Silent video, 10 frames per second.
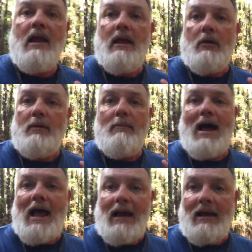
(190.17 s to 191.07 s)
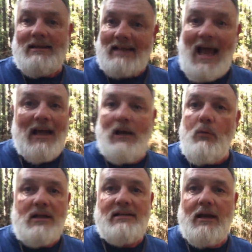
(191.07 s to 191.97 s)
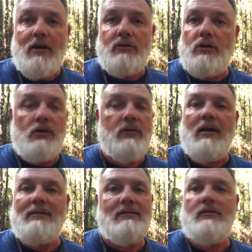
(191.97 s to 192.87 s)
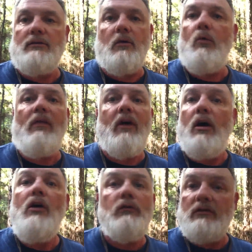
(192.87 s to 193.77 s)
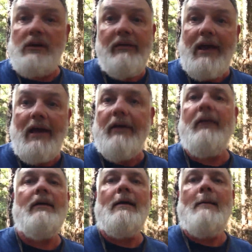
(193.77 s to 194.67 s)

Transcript: He'll be buying exactly what's here to the 100th of an acre.